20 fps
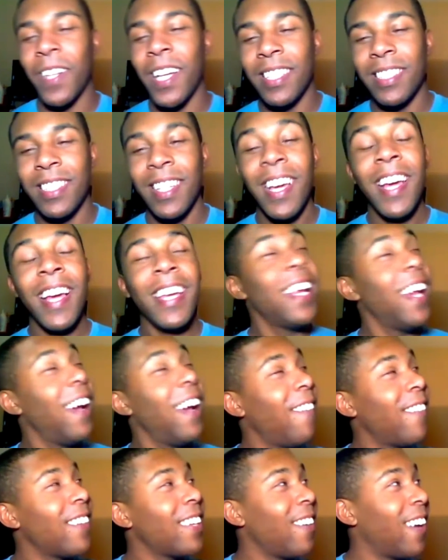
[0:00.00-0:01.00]
place, you
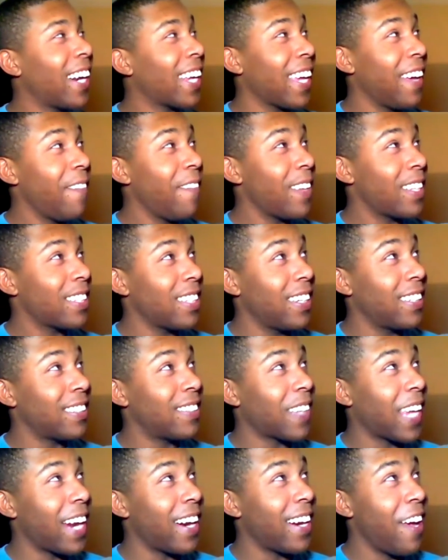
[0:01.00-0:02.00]
know, you want to come sing
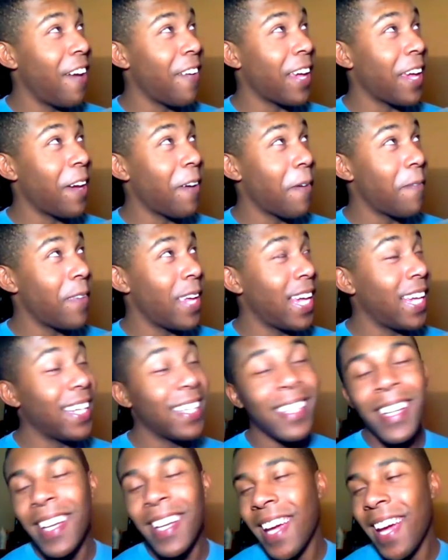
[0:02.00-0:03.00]
some karaoke with me?
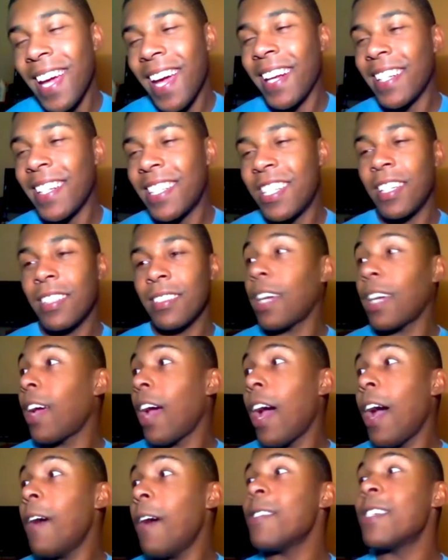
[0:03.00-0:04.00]
And Chica's like,
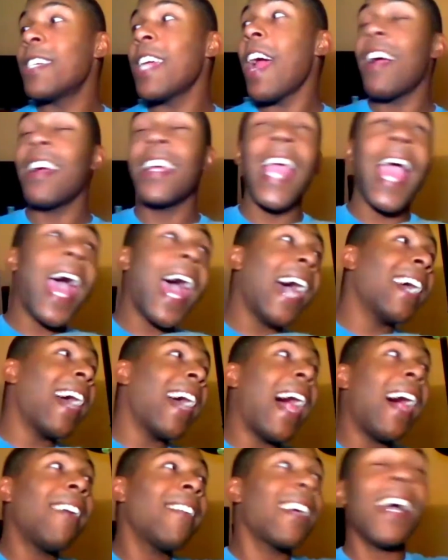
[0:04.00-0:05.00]
oh sure, yeah,
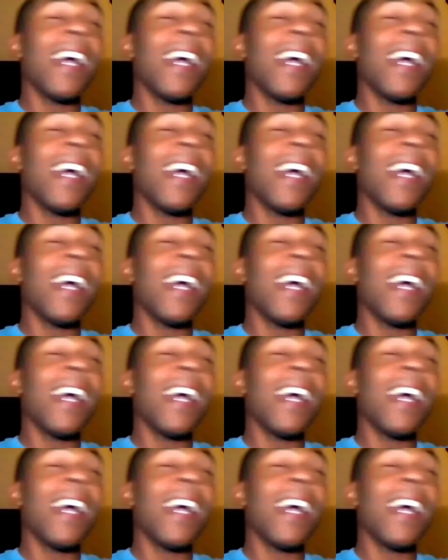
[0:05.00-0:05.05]
I'll